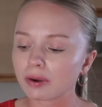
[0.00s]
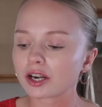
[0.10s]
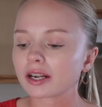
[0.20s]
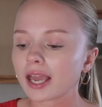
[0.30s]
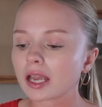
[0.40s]

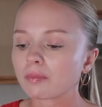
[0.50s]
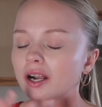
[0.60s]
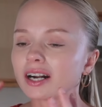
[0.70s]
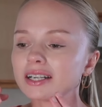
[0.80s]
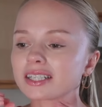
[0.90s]
butter cake
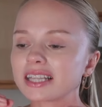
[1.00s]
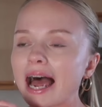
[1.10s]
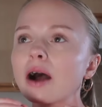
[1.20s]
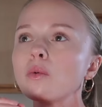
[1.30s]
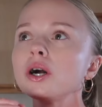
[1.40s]
because
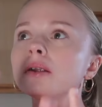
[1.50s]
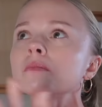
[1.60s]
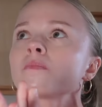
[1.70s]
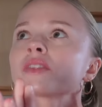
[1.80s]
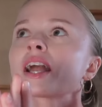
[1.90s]
that one,